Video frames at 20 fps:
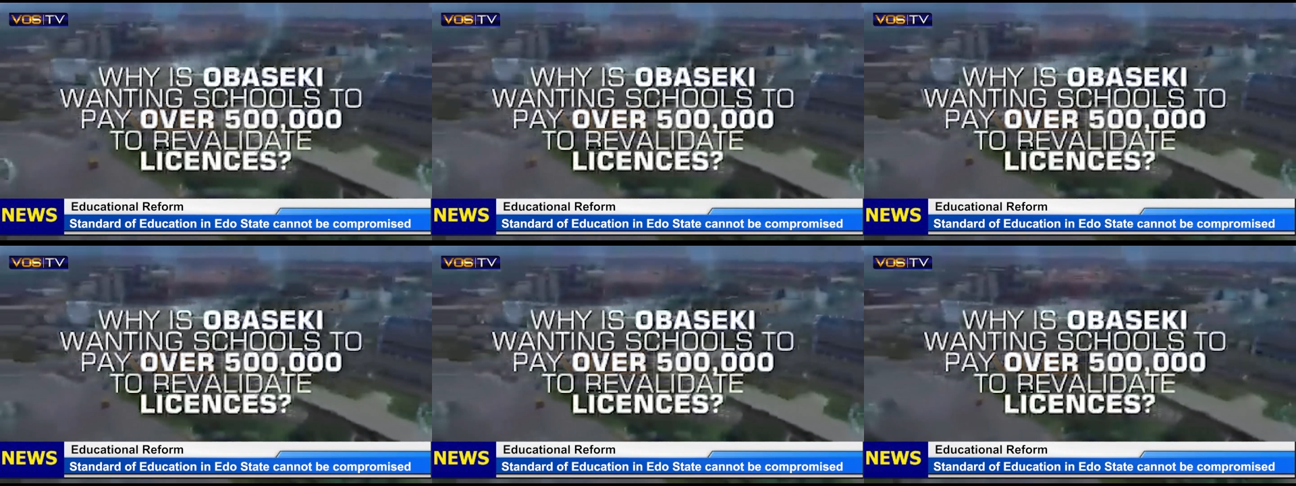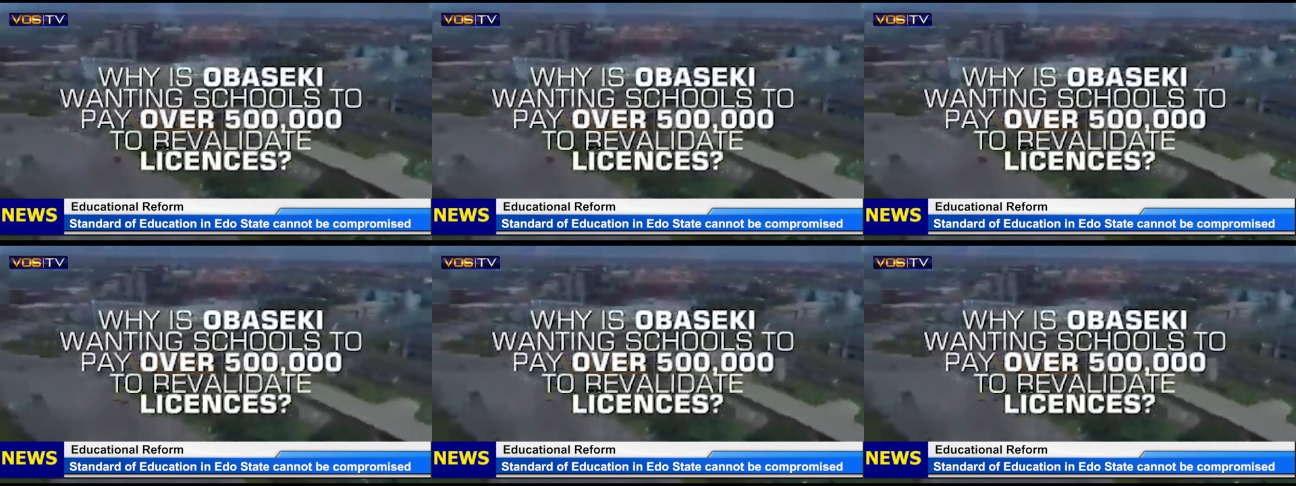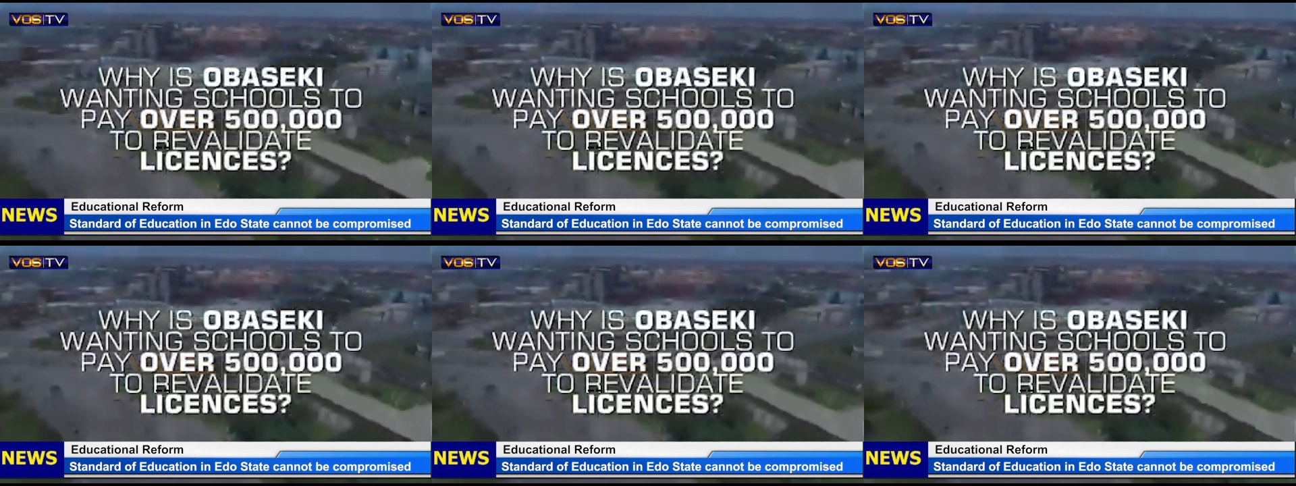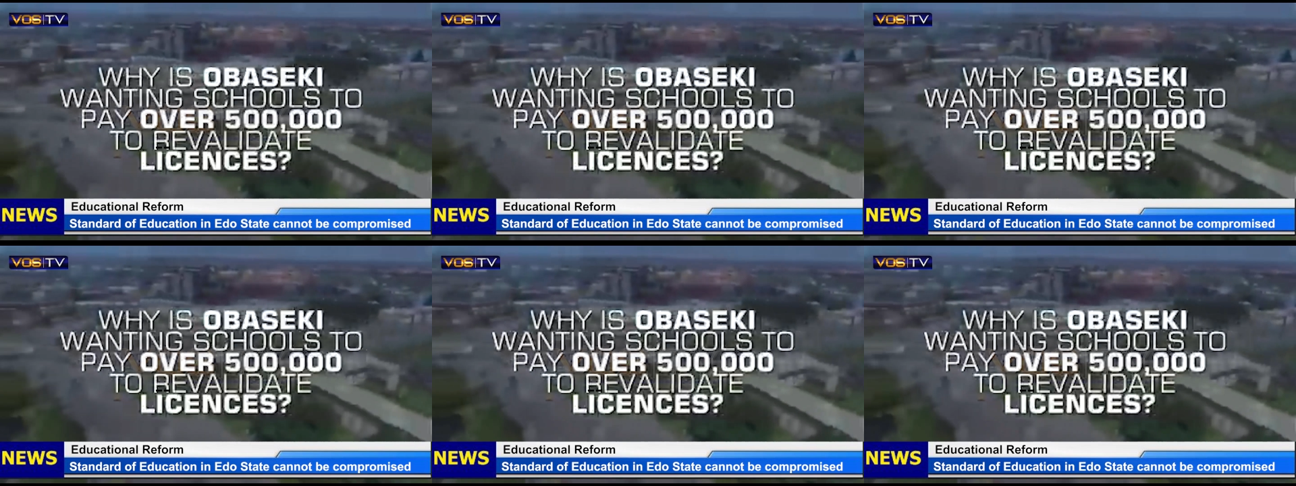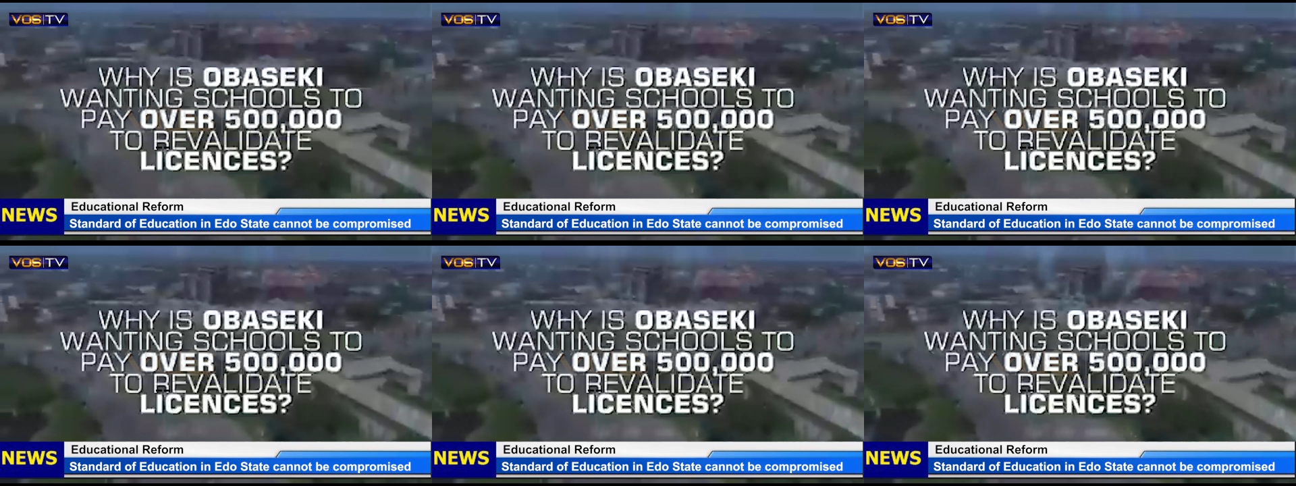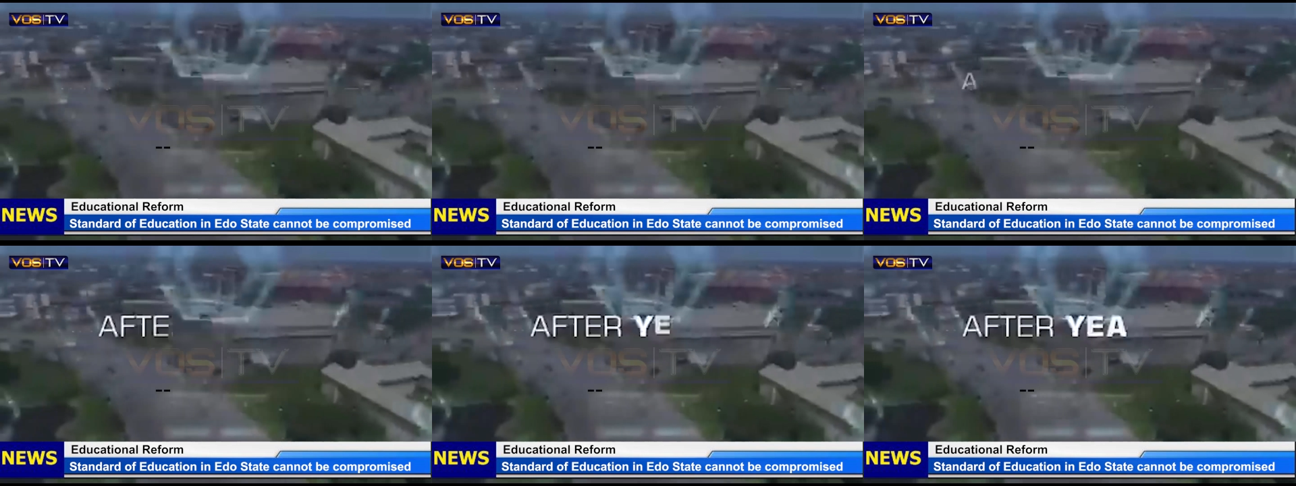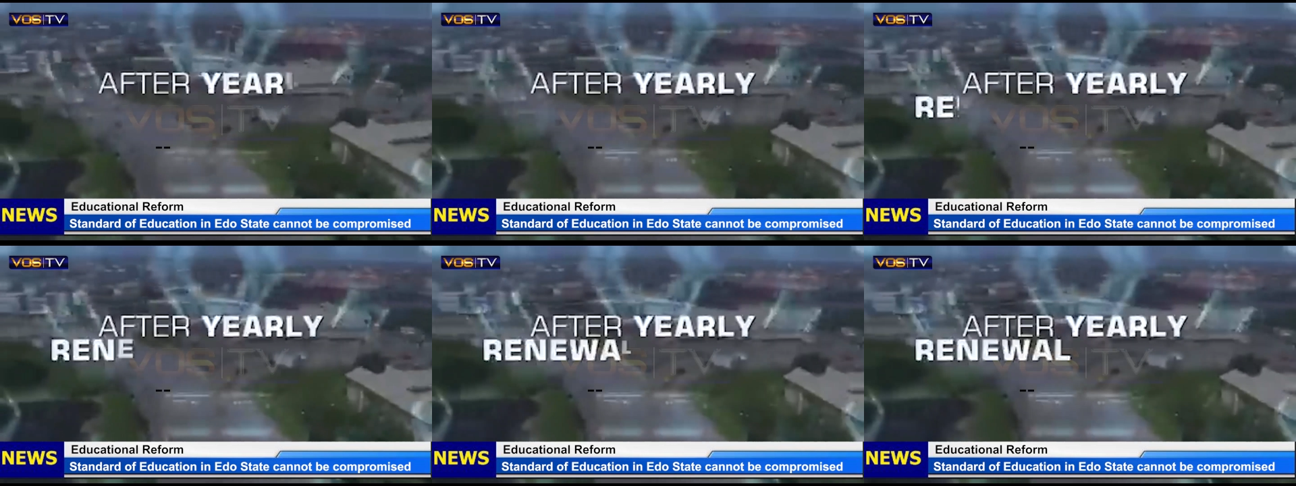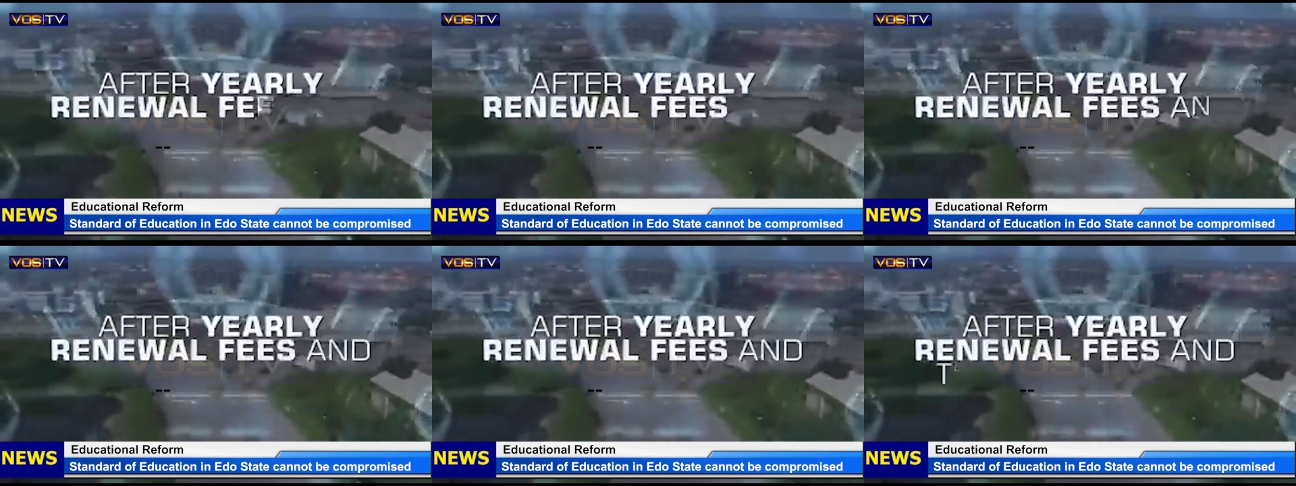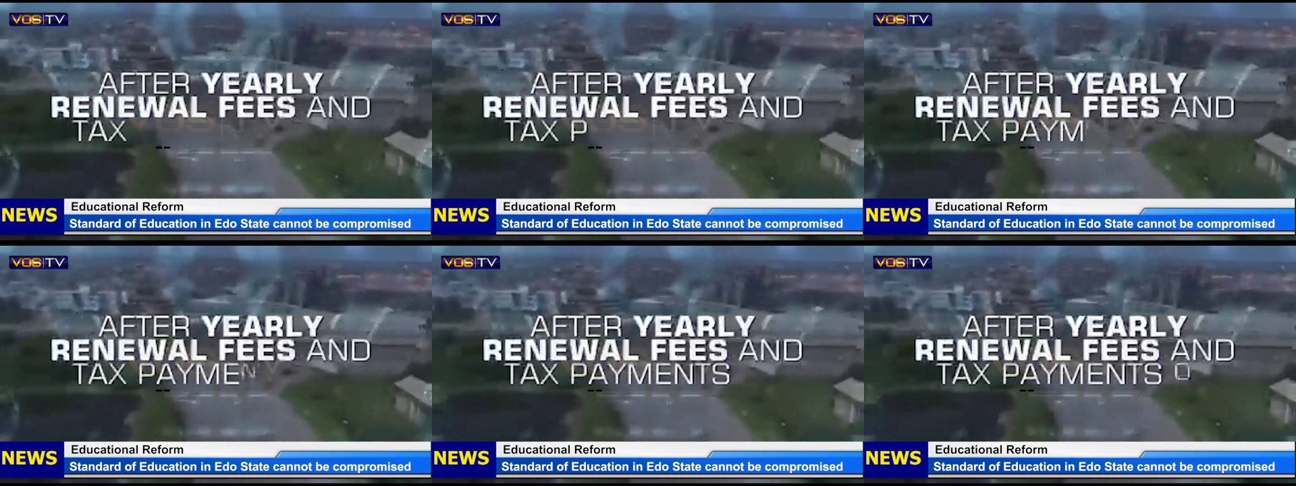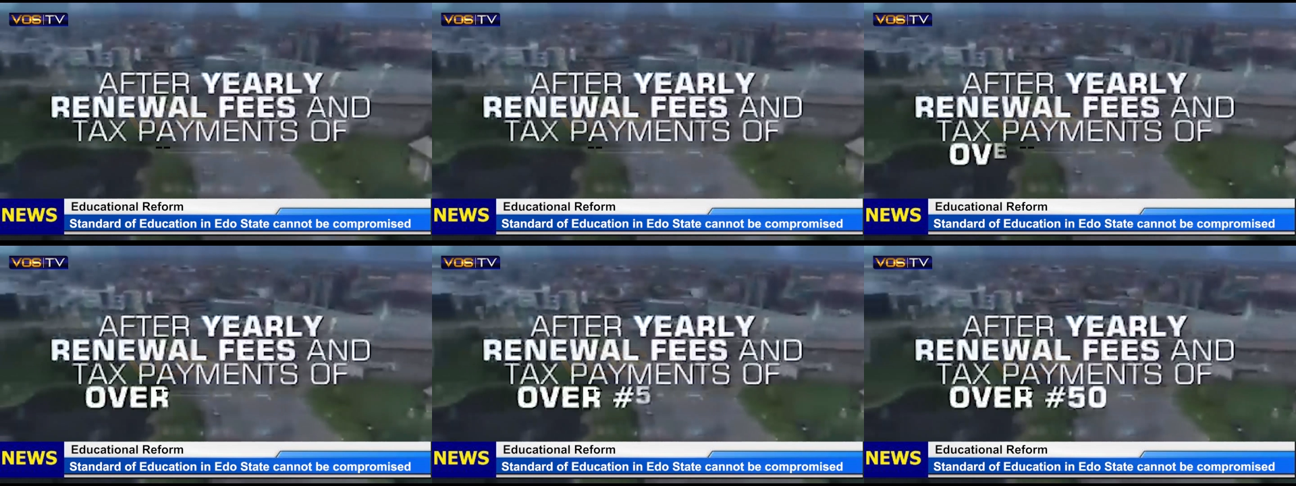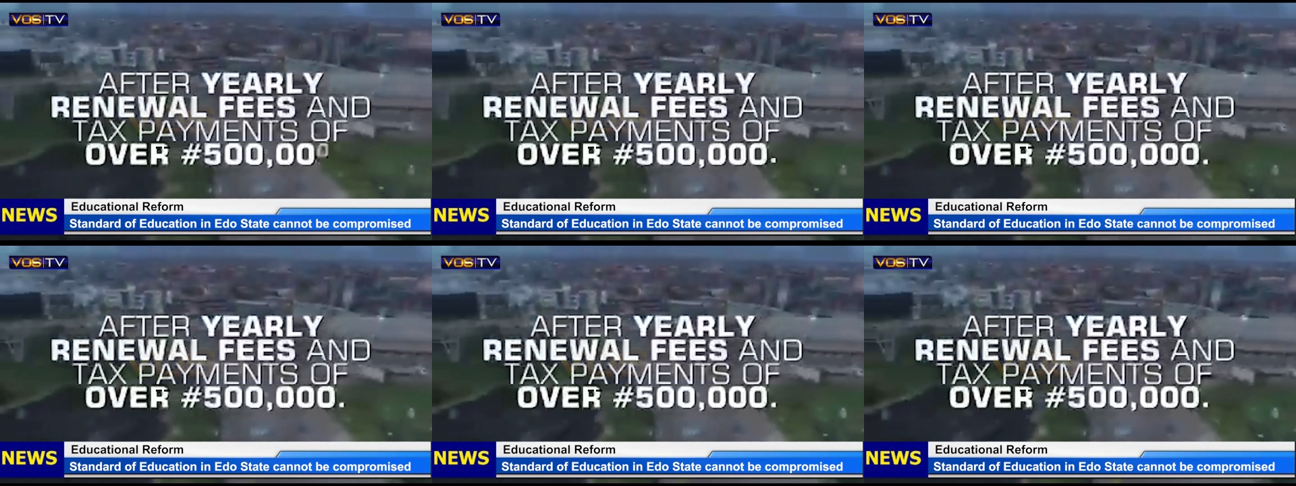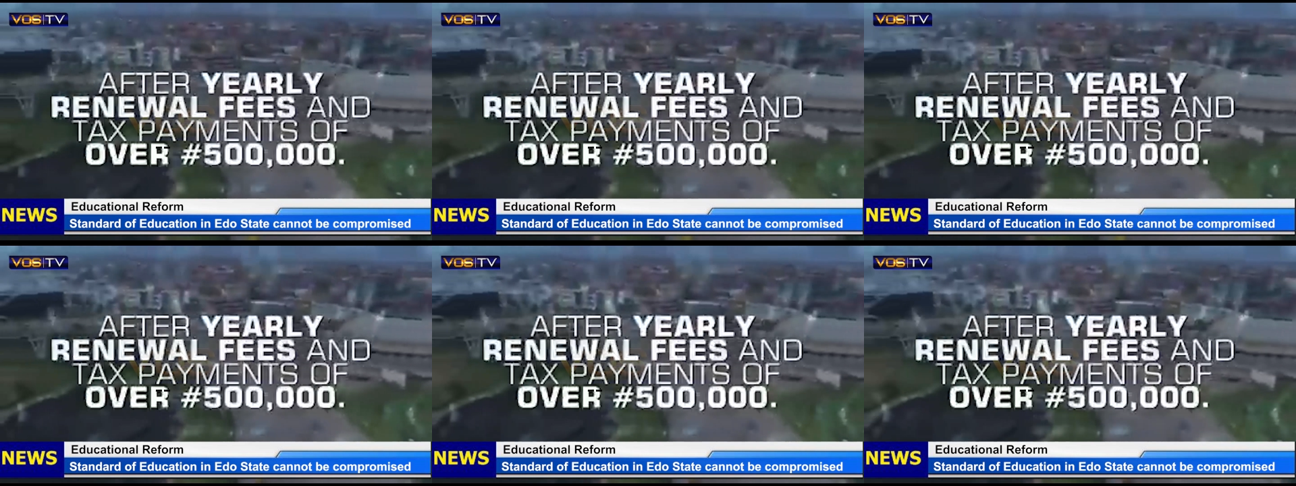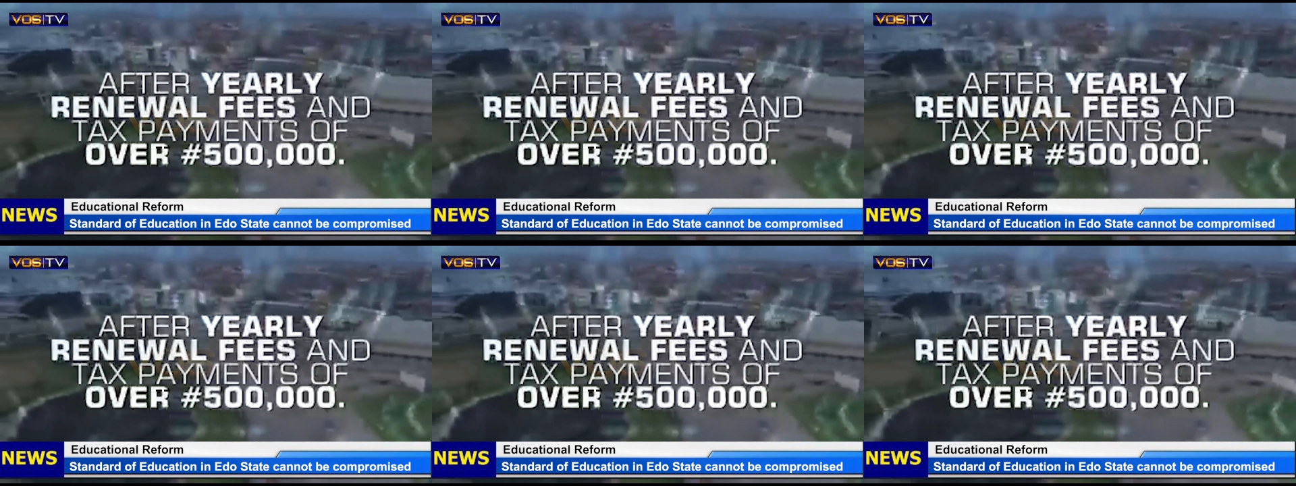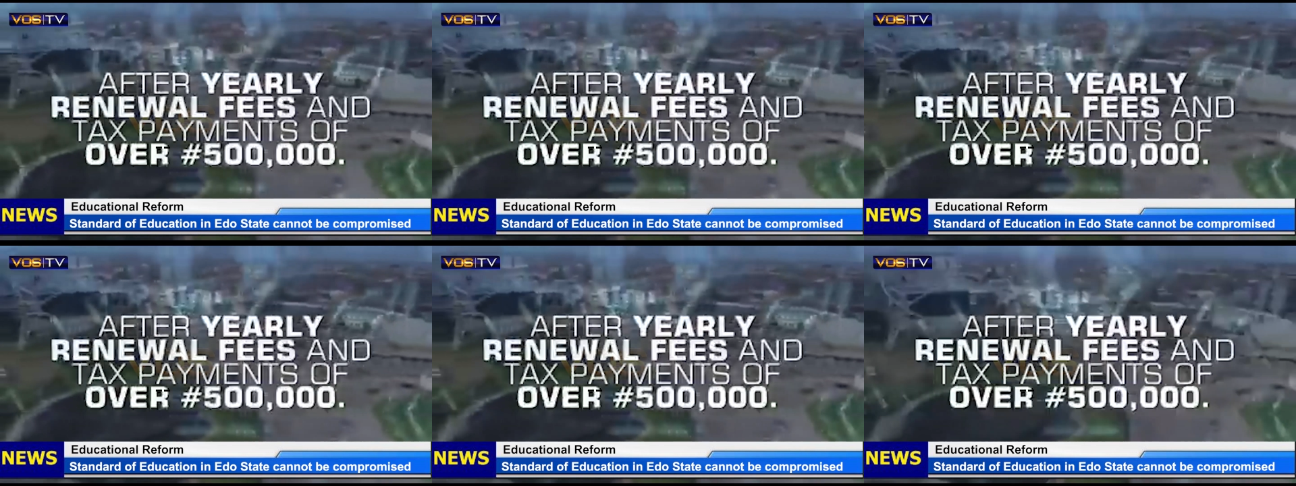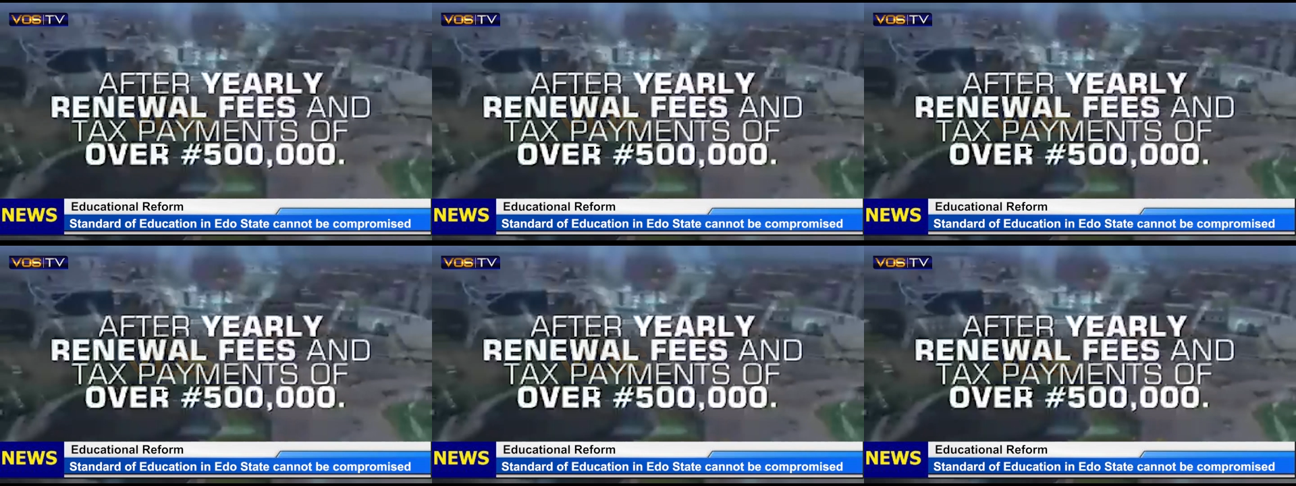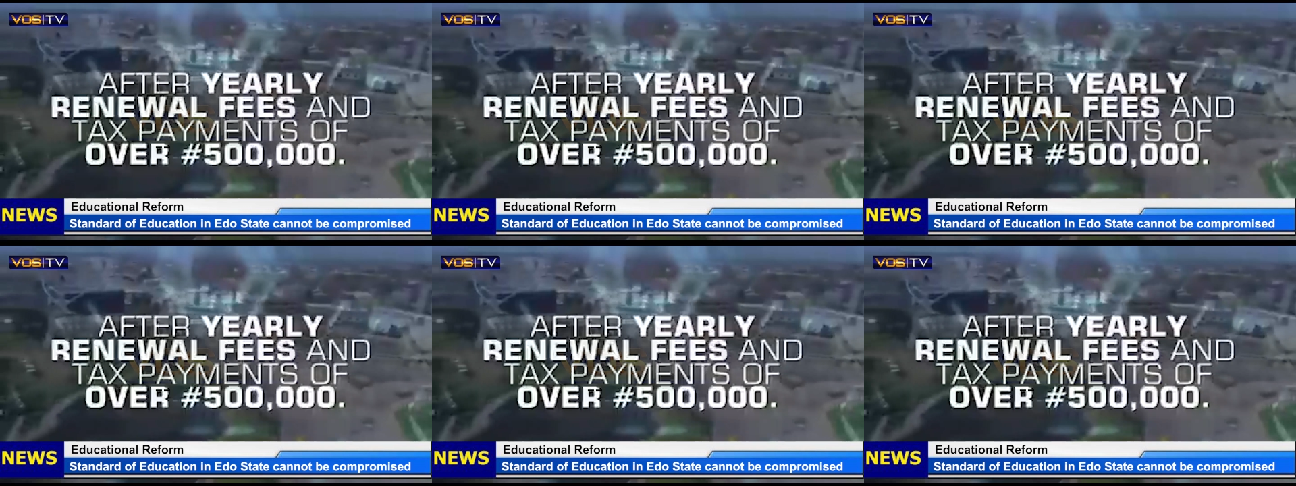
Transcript: No face is visible, so there are no lips to read.